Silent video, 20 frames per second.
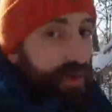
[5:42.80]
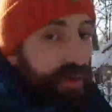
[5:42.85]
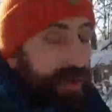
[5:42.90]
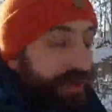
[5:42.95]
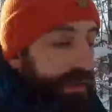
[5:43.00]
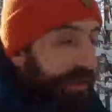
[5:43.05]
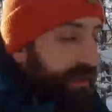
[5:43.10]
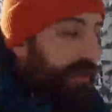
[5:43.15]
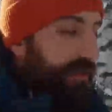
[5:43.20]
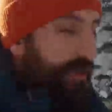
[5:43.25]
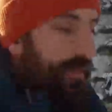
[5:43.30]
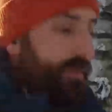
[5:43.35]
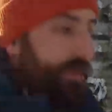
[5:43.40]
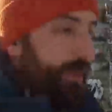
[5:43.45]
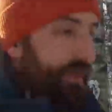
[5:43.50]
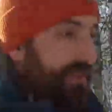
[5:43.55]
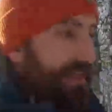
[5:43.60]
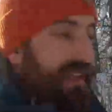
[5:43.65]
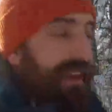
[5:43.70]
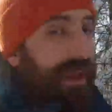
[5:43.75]
on
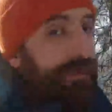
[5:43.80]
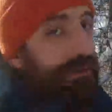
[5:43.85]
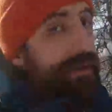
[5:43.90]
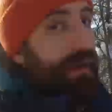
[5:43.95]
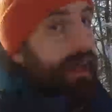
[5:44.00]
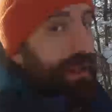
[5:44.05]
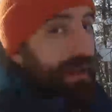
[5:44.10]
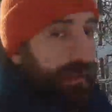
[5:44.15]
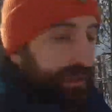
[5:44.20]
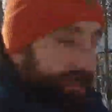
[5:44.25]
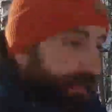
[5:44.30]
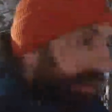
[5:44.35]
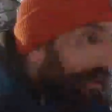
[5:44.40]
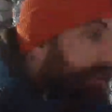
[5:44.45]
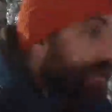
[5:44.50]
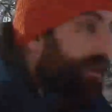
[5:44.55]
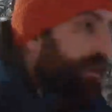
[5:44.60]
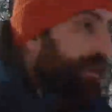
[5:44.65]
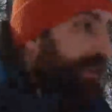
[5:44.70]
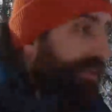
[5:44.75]
because I never liked the
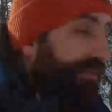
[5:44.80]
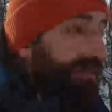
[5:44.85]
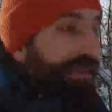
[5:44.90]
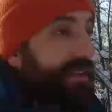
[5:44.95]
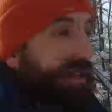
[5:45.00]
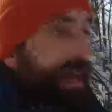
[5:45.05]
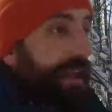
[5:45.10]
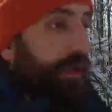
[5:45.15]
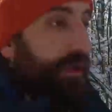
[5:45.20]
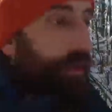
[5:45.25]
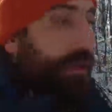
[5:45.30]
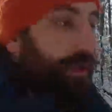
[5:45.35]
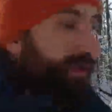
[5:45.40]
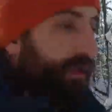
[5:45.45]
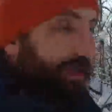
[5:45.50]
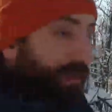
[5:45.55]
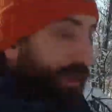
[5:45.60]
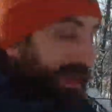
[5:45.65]
fish eye look.